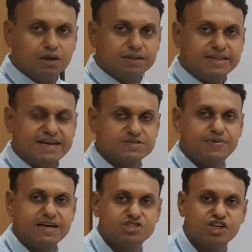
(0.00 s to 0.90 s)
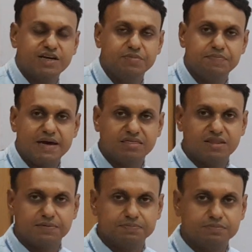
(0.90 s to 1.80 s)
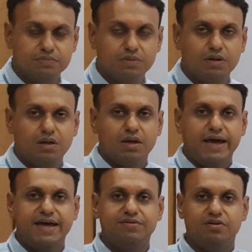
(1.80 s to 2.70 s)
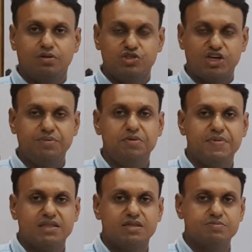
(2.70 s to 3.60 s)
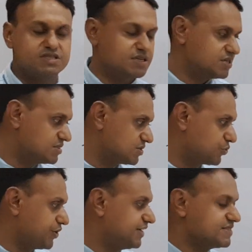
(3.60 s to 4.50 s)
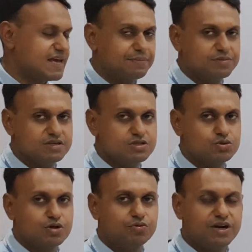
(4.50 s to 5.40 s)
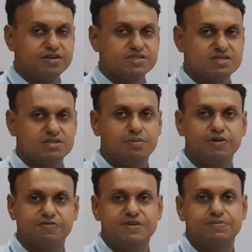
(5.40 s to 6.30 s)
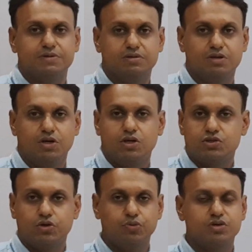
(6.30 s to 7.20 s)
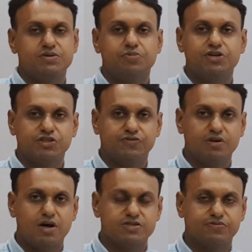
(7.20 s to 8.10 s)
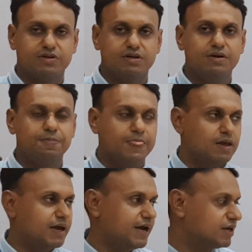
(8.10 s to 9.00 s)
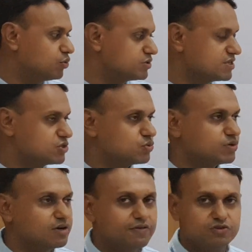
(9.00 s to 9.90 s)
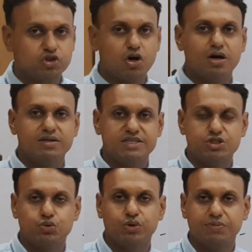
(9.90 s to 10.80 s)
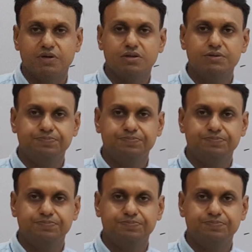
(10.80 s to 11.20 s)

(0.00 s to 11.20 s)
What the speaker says: that's by Jeremy Bentham. And Jeremy Bentham says greatest happiness to the greatest number of people. So he was a British philosopher, and he was a student of John Stuart Mill.